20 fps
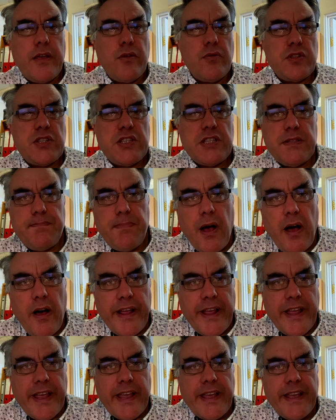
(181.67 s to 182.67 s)
or
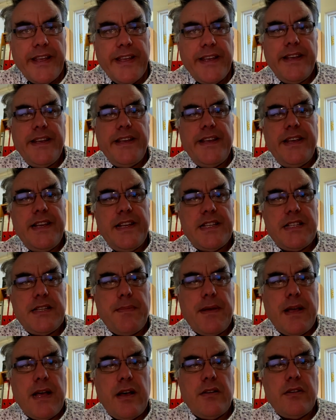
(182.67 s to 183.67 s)
spying, it's
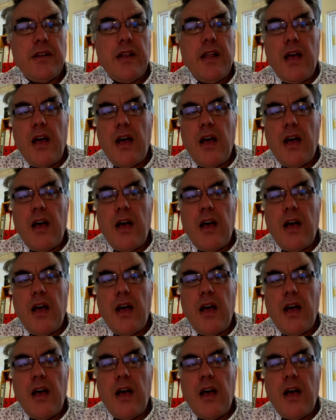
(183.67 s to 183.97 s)
about